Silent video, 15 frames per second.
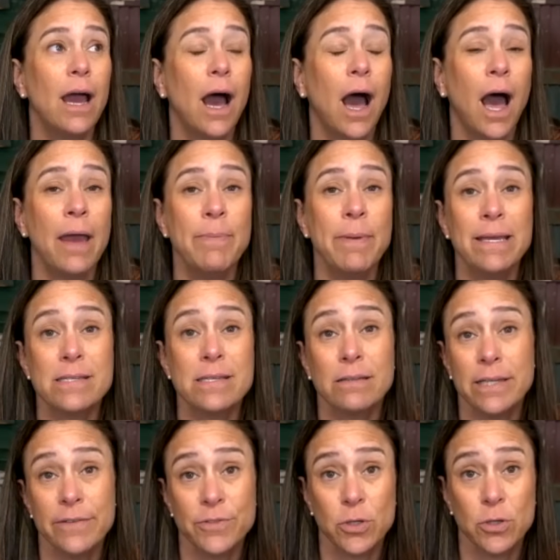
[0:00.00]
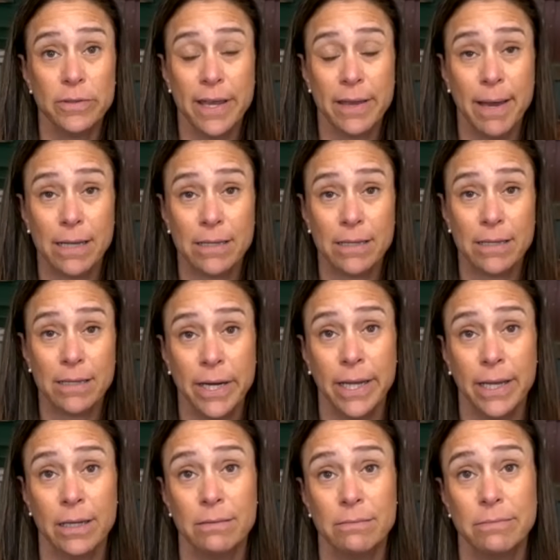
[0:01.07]
basically have told AIPAC to bring
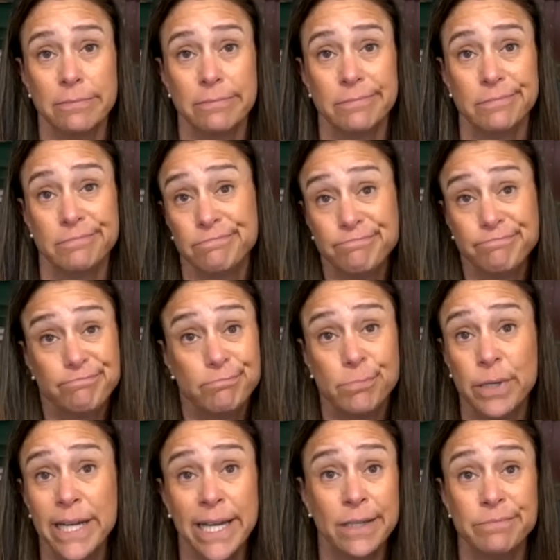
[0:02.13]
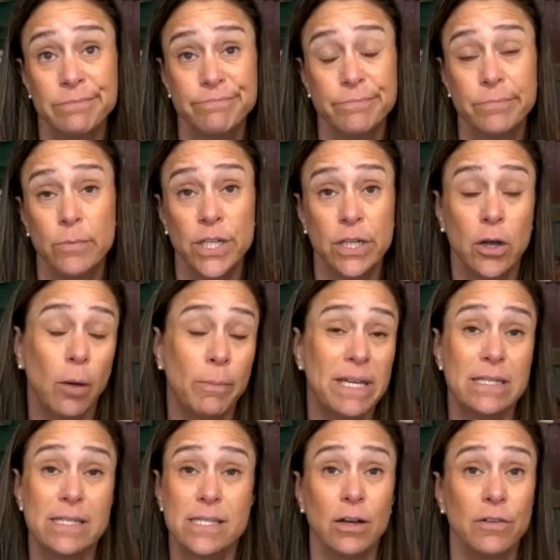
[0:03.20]
it. You can call me
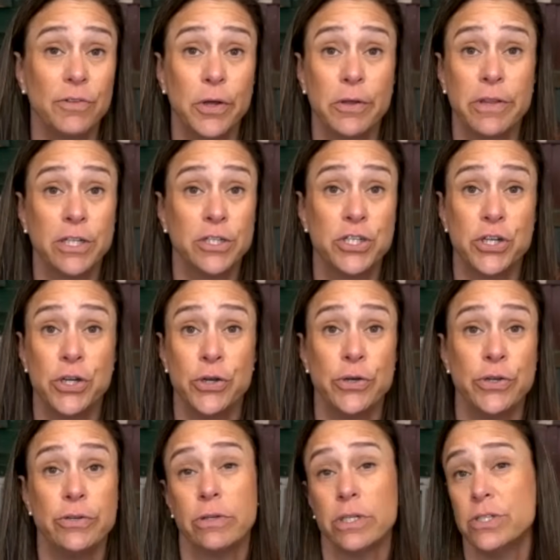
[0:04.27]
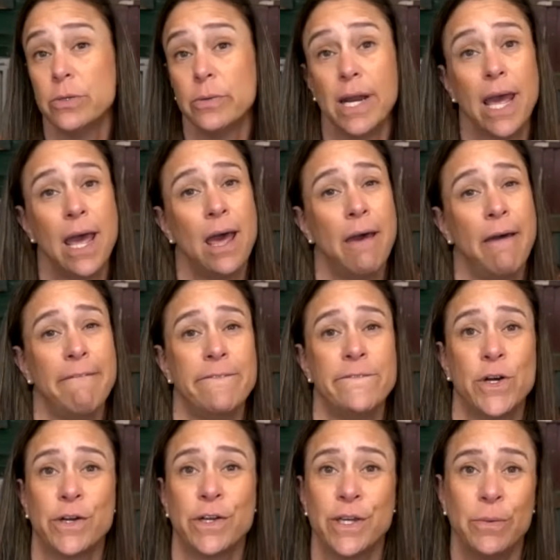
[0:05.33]
a self-loathing Jew. You can do whatever you